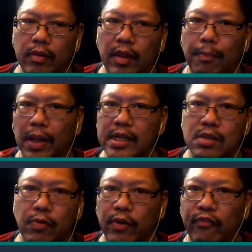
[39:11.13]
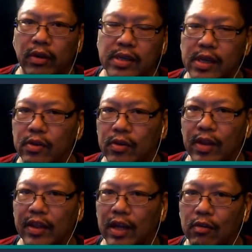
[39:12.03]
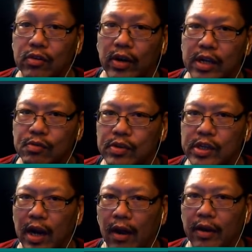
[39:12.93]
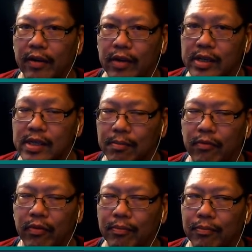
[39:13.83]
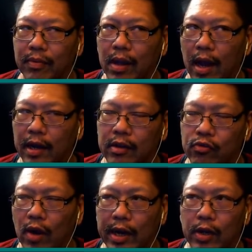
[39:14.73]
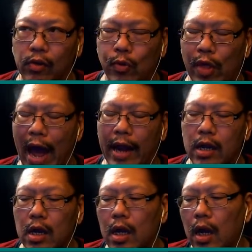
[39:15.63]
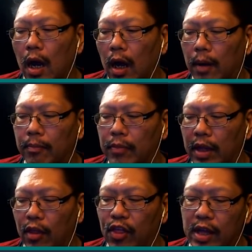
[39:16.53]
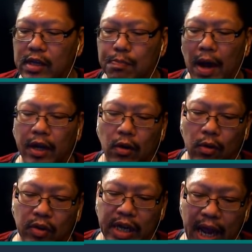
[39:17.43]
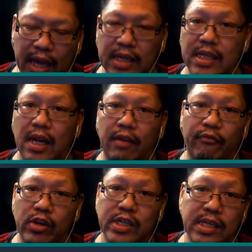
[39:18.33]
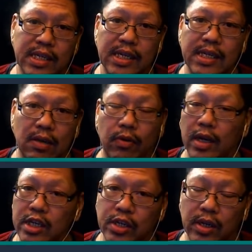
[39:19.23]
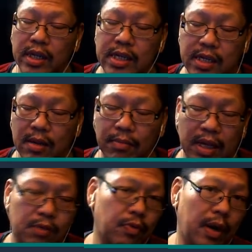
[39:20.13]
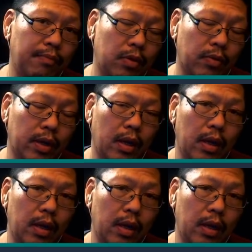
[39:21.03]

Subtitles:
the places where you fill CO2 that they don't try to switch it out on you, because some of them kind of try to do that. The other thing is buying your own tank versus leasing one, because you can lease them. That's what I'm doing.